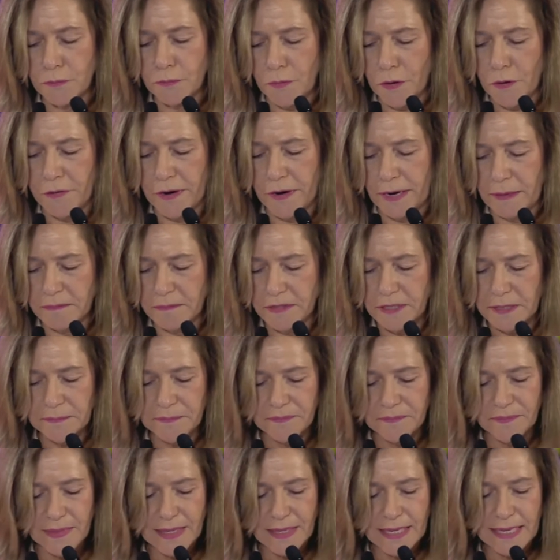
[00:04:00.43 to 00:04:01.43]
programs.
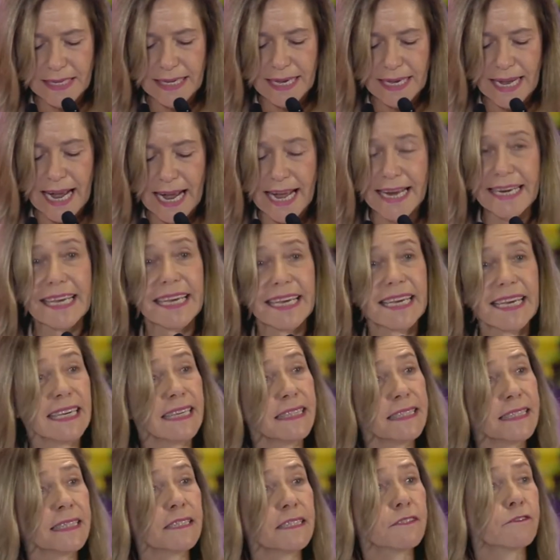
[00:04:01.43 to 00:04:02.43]
An
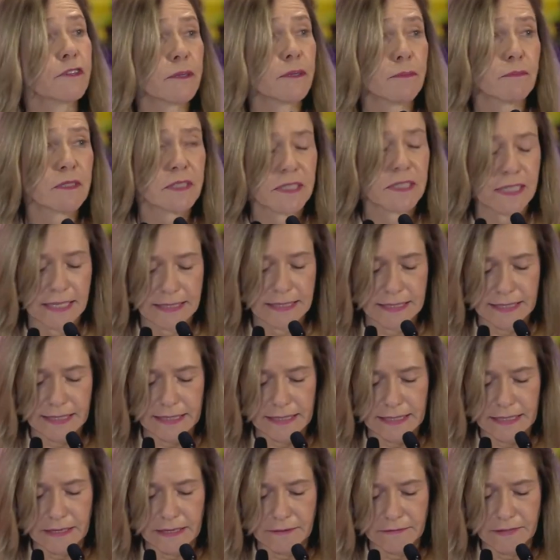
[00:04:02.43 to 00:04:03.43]
Indian
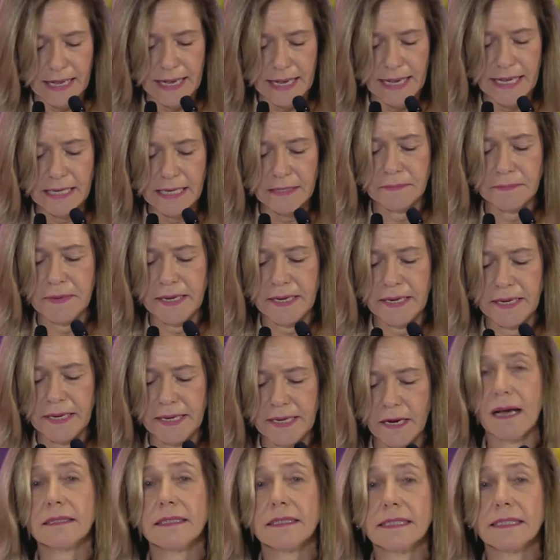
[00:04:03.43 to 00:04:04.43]
representative has been
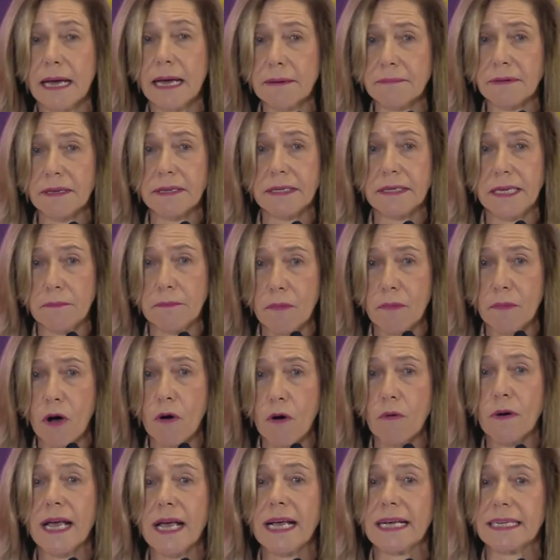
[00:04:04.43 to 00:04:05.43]
on
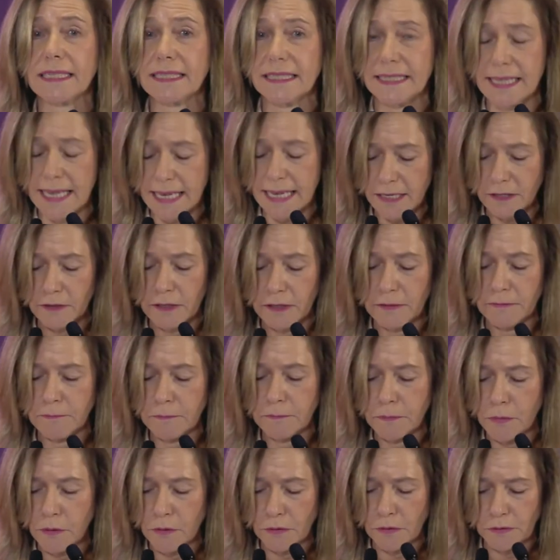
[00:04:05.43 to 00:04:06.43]
WMO Executive
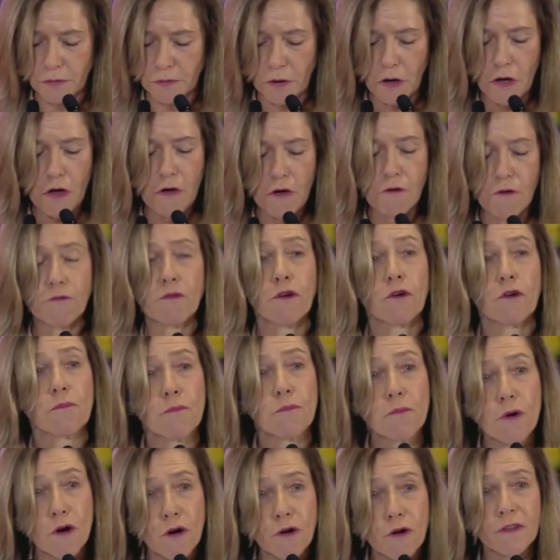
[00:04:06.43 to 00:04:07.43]
Board for
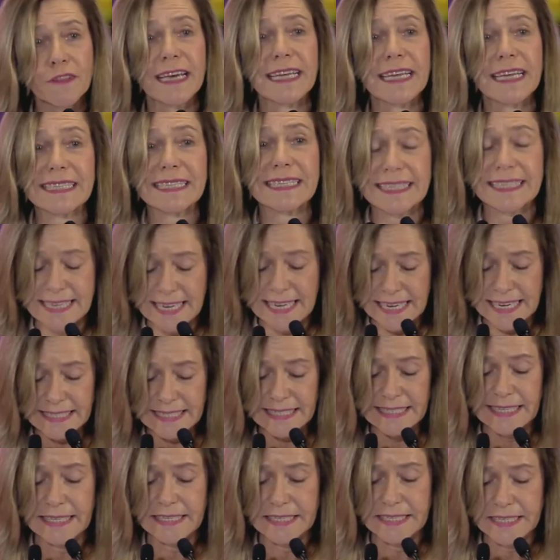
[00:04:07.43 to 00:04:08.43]
more than
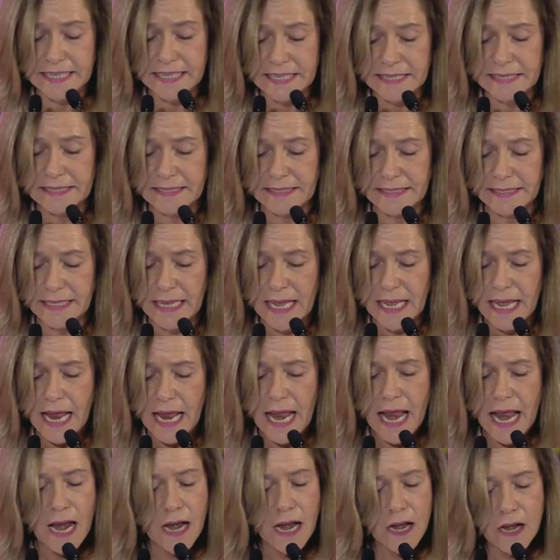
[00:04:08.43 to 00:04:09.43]
60 years,
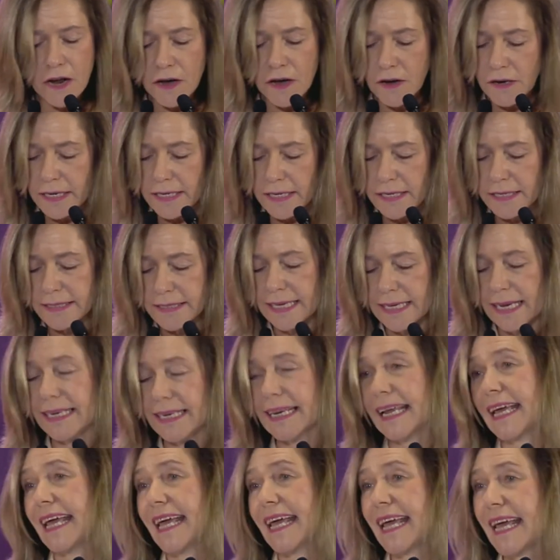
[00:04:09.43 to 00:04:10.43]
longer
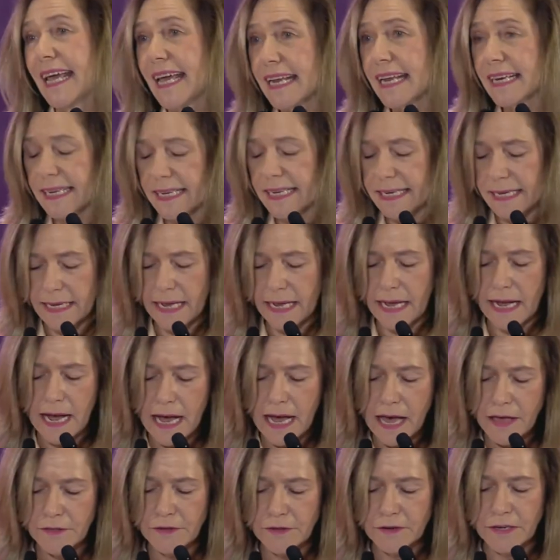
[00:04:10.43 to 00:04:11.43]
than any
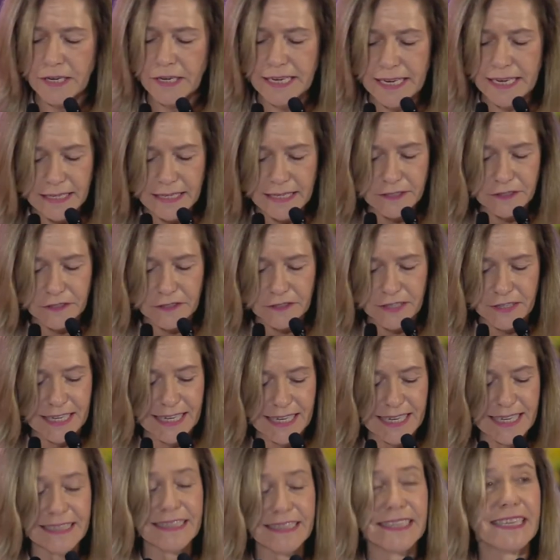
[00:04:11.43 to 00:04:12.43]
other country
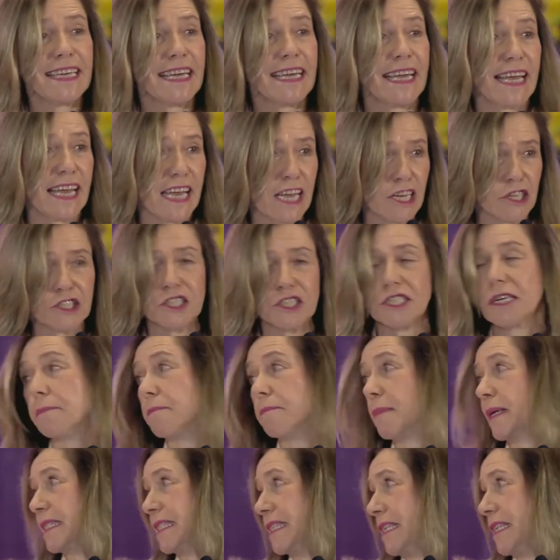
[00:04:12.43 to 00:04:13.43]
in the
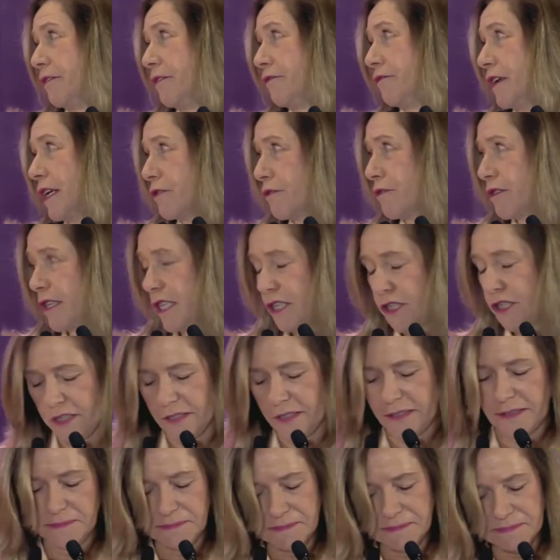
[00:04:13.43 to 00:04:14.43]
Asia-Pacific
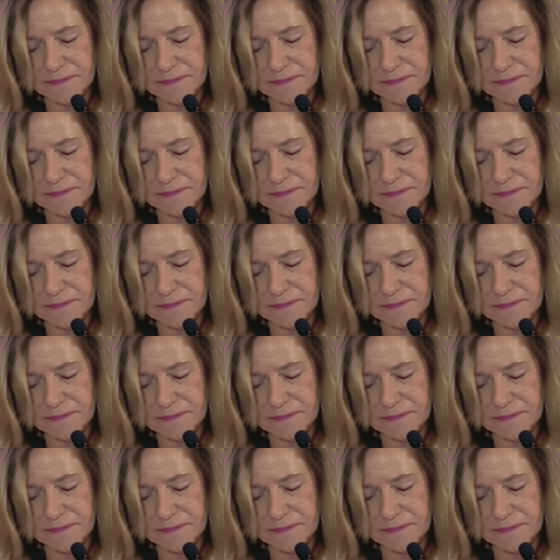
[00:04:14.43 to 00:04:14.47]
region.